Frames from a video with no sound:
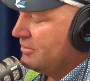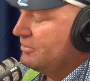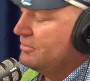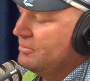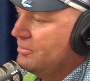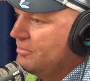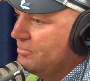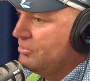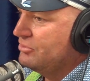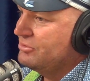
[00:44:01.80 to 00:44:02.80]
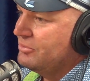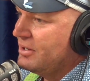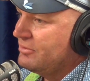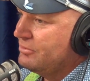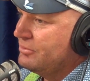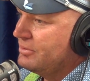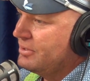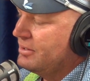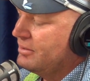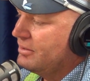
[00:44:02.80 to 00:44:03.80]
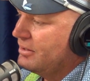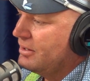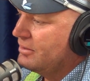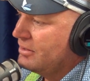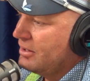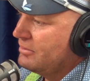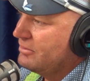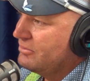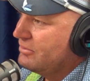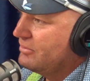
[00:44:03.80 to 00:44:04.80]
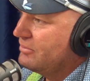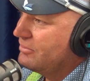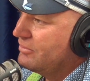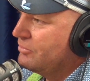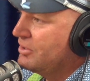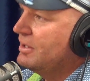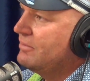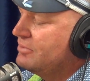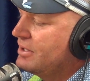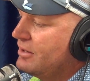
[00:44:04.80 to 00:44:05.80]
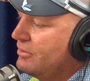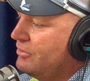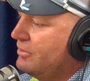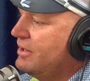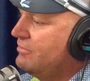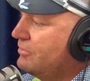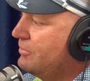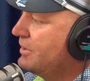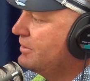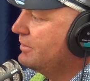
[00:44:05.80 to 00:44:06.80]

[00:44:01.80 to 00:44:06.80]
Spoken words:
got to push your way through it. And, you know, we'd love to go on a holiday for a